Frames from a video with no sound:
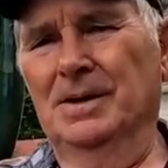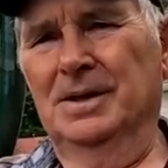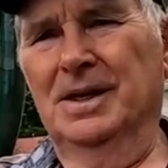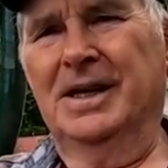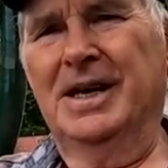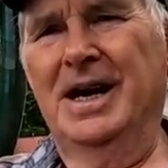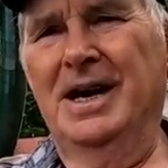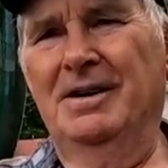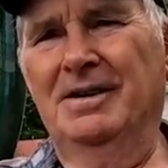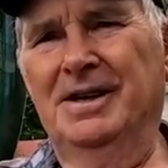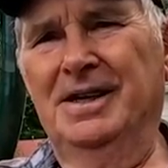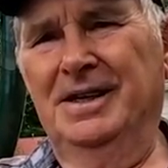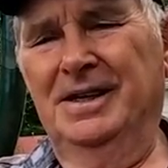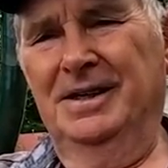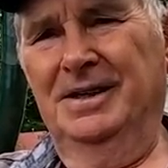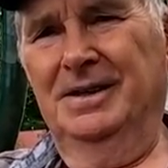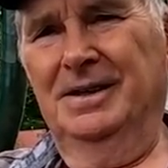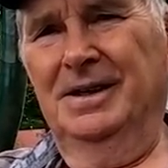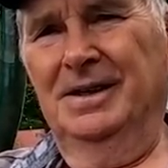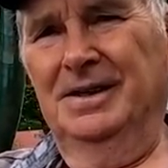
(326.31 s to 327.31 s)
the county
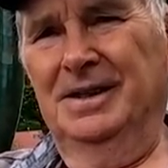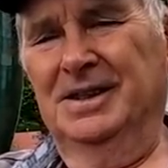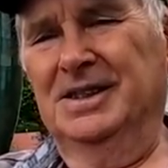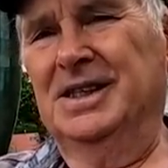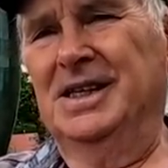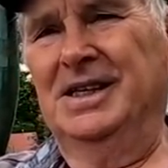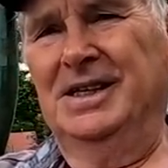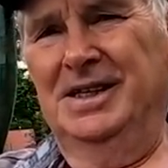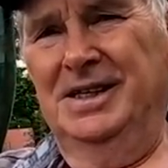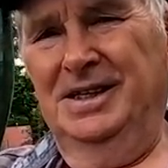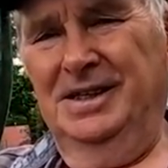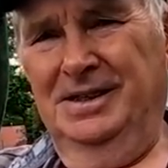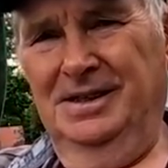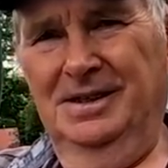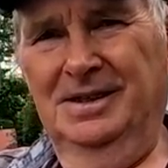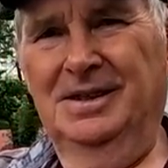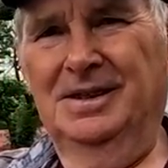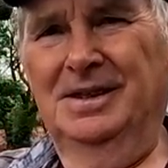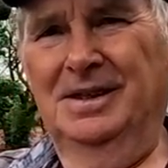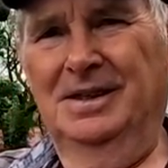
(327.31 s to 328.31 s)
and the city
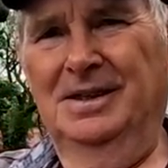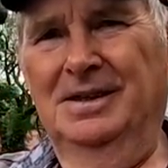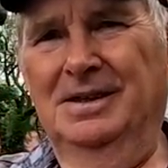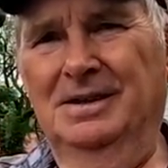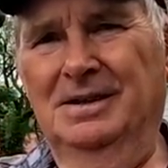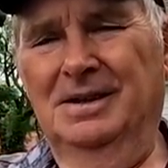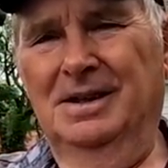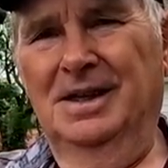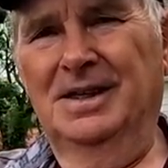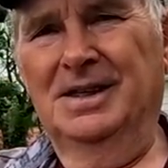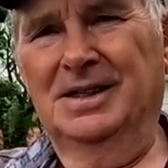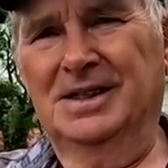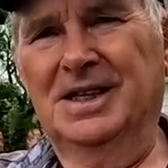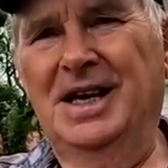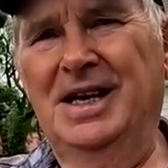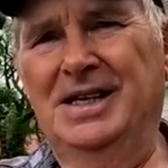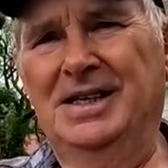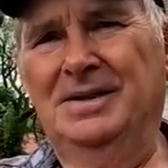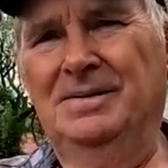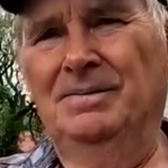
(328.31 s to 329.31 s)
and the
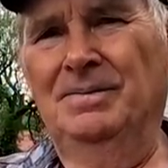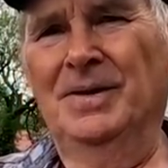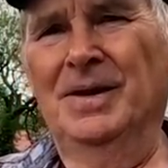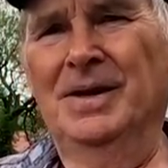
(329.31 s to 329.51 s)
state,